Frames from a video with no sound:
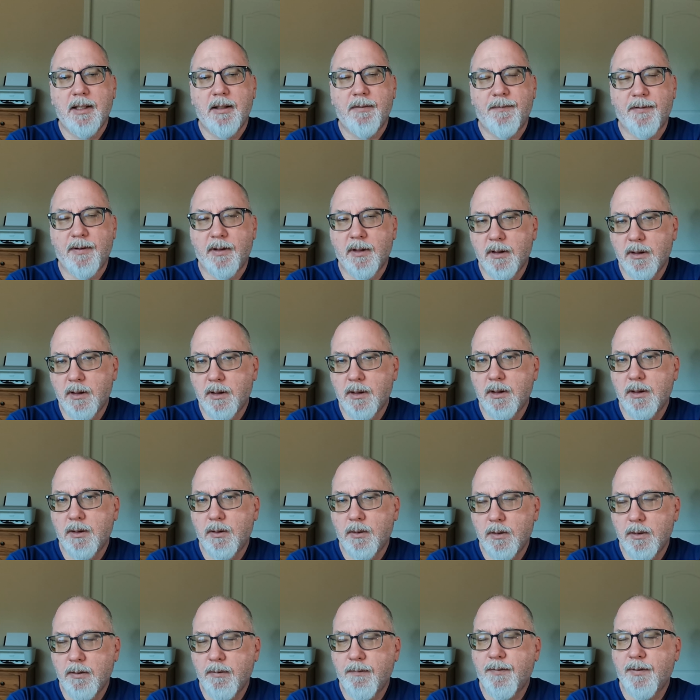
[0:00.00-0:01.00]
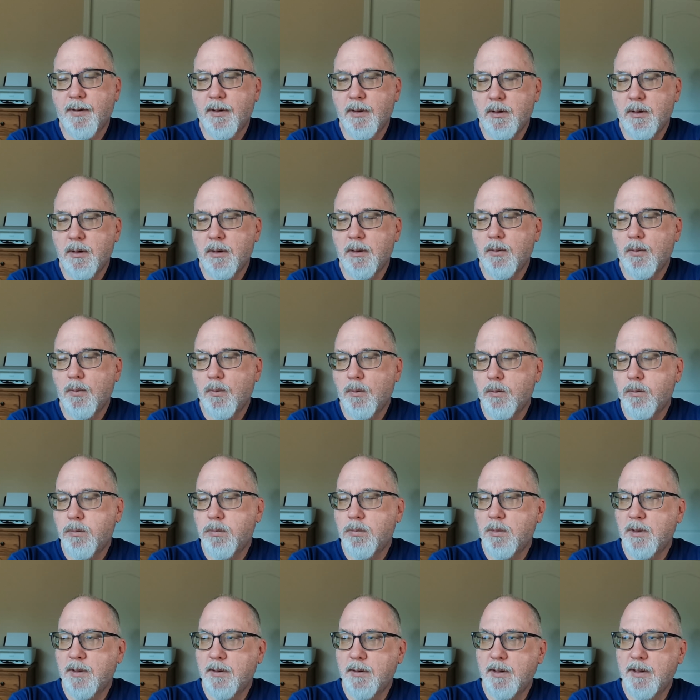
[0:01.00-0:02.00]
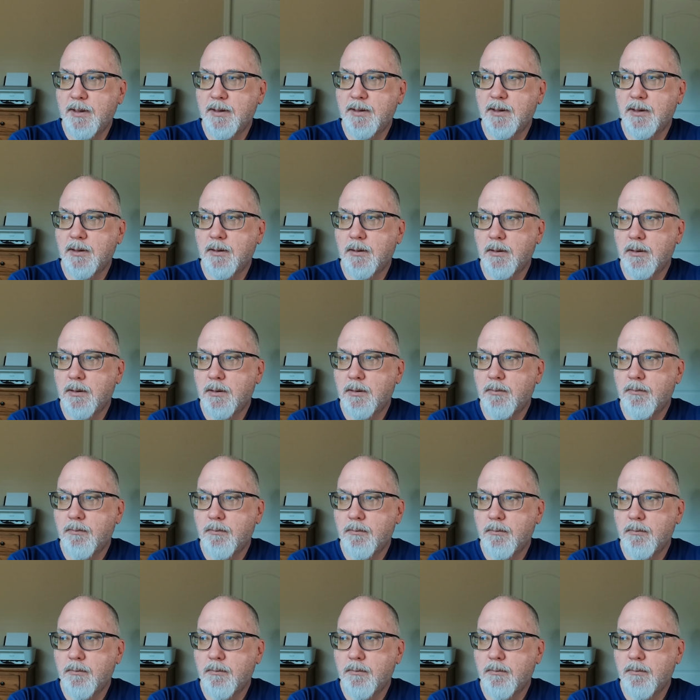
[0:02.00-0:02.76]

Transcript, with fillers: you're gonna if you're gonna listen,